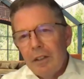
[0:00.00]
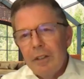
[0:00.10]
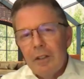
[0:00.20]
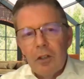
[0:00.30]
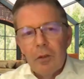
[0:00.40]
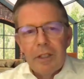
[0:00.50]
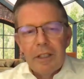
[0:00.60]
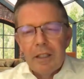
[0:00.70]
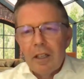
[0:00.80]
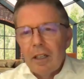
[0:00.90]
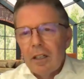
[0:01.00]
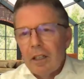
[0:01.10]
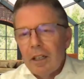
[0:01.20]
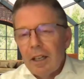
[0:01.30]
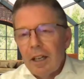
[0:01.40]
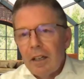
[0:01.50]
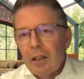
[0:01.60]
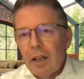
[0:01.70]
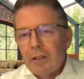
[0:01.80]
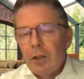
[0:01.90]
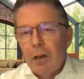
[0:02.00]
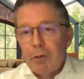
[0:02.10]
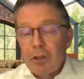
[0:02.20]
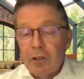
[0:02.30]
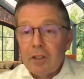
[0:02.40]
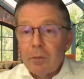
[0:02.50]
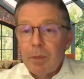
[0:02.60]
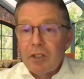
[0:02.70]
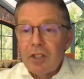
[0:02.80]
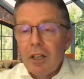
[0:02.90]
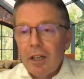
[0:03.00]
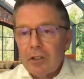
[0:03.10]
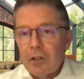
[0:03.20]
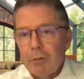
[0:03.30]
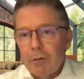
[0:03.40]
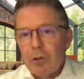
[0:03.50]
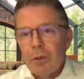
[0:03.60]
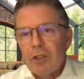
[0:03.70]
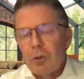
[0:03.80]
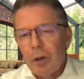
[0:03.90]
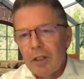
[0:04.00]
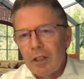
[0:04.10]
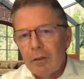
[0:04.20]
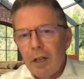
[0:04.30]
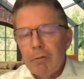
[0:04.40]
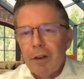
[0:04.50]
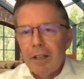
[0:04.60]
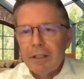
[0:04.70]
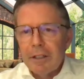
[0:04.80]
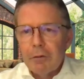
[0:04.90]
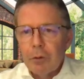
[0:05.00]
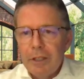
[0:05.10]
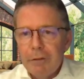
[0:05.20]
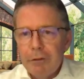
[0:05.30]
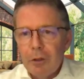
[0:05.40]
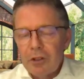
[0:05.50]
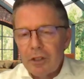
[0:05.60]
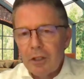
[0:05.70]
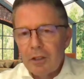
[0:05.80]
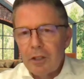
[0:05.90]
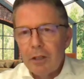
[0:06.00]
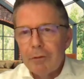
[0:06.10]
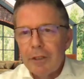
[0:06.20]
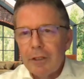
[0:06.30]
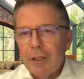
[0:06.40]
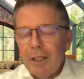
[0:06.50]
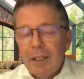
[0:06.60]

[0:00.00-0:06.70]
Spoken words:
You know, we at conferences, especially large conferences, we are struggling finding enough reviewers and all this stuff. You know,